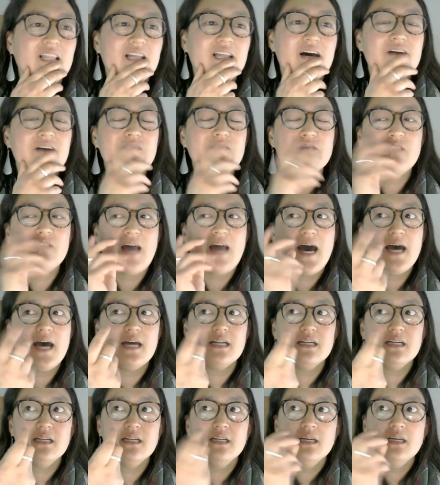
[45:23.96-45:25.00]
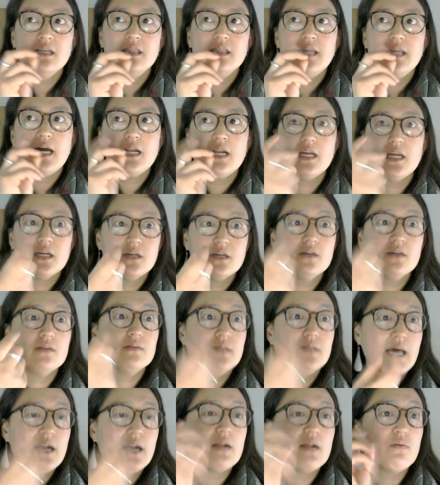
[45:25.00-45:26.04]
love that
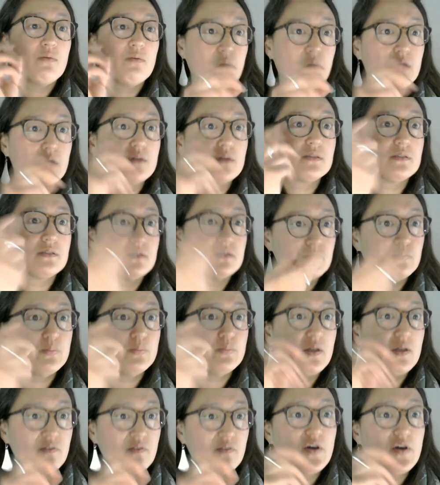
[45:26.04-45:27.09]
it